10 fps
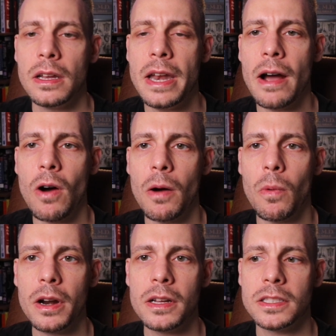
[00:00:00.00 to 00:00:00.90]
Now, I
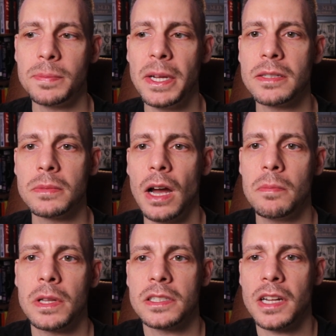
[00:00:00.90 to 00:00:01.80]
want to spend some
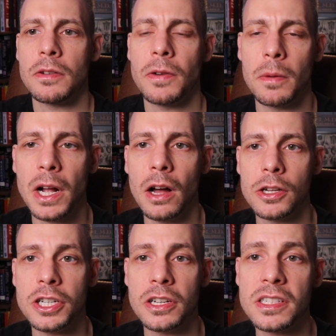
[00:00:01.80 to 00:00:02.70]
time on the psychopharmacology
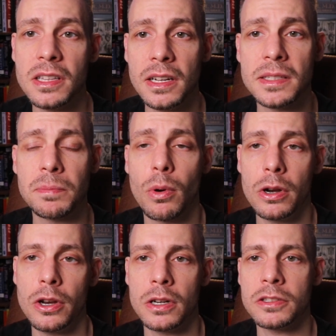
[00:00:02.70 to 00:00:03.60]
because I think it's
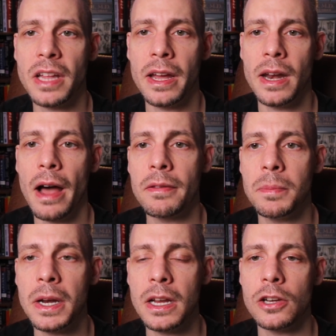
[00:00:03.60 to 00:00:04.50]
important to understand how the
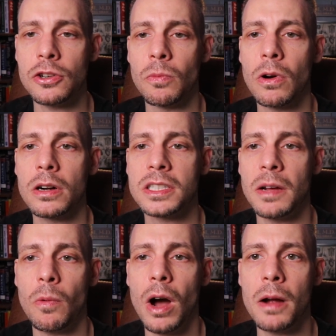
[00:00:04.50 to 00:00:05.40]
medication works
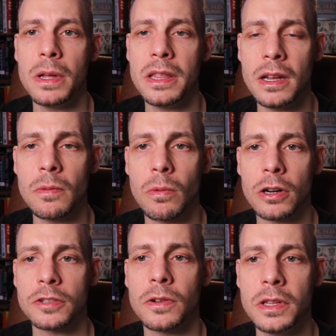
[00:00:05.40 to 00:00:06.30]
and why we think it
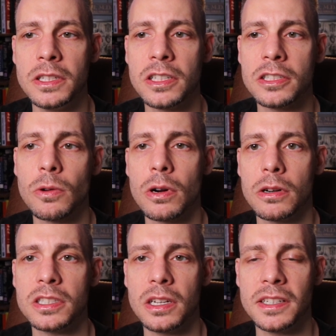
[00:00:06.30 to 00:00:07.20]
works for these
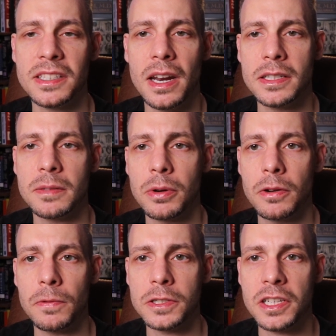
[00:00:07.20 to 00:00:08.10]
disorders. And I said it's
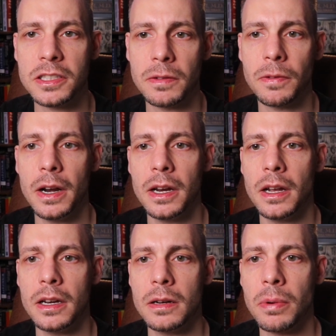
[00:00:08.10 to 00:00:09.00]
approved for schizophrenia
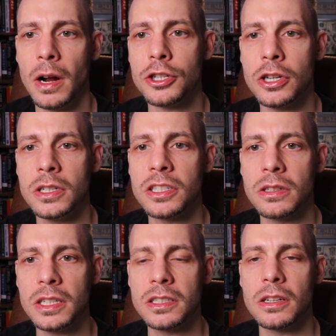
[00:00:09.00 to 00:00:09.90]
and depression, so
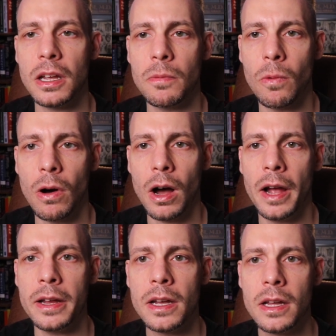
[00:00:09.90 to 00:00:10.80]
let's look at
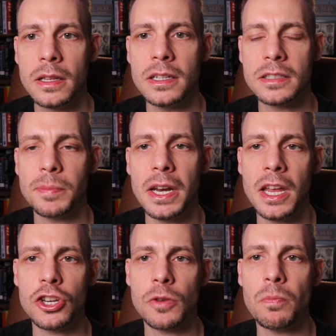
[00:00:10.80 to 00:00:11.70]
why this
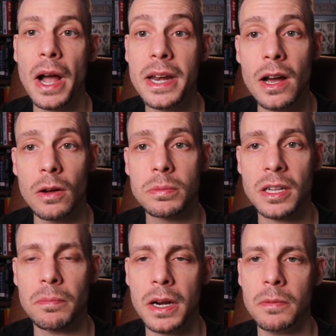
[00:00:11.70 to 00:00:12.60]
medication might help
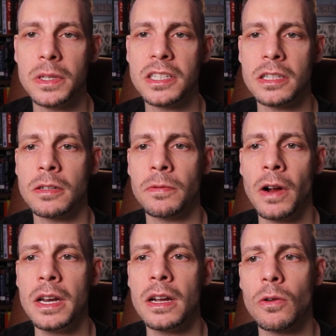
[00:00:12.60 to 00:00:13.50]
somebody with
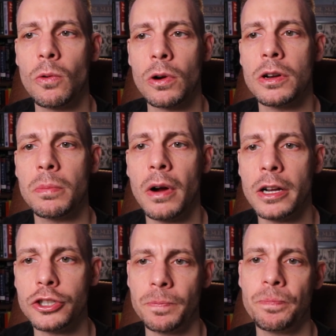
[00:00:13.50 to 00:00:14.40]
schizophrenia or
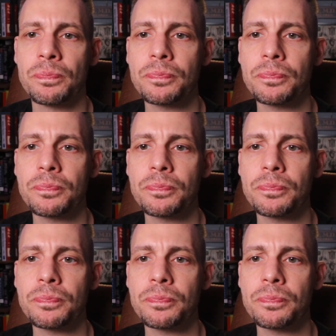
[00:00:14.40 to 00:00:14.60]
depression.